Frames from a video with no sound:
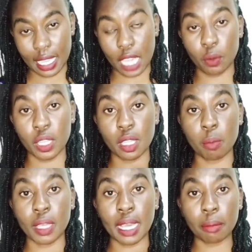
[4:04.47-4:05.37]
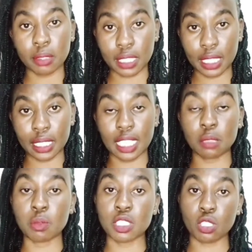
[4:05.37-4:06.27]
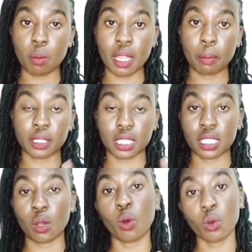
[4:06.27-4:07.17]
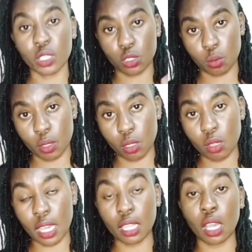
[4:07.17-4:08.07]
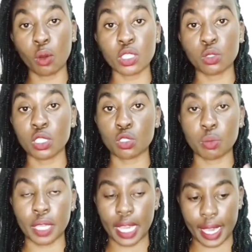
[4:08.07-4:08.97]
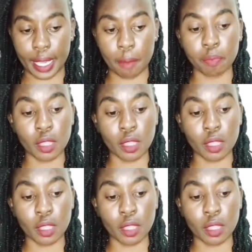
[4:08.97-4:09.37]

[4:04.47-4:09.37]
And when they become thin, that means your blood pressures are always going to be higher.